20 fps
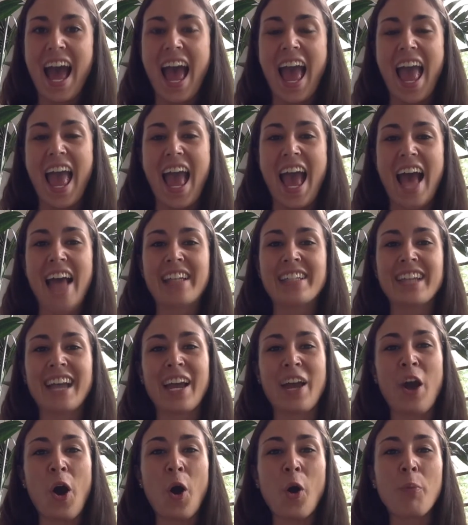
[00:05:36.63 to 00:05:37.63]
And I
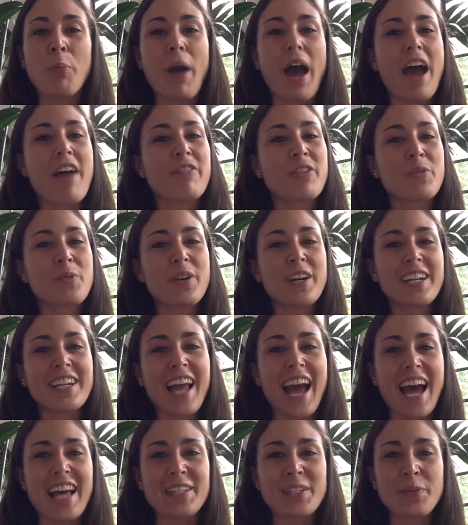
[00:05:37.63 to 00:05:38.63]
hope everyone
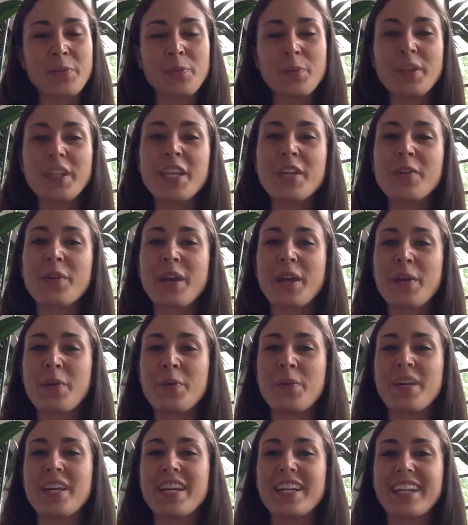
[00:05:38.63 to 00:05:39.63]
has a really great
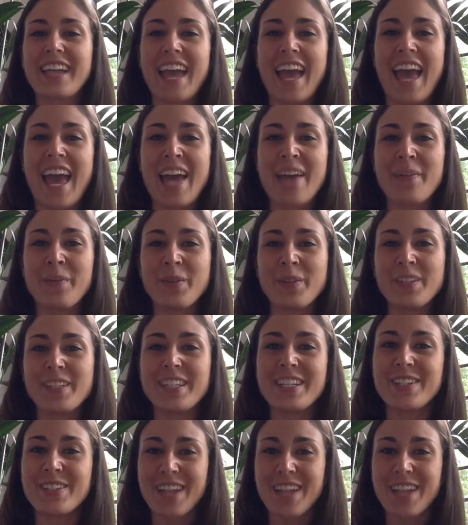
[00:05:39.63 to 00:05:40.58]
week, and we'll see you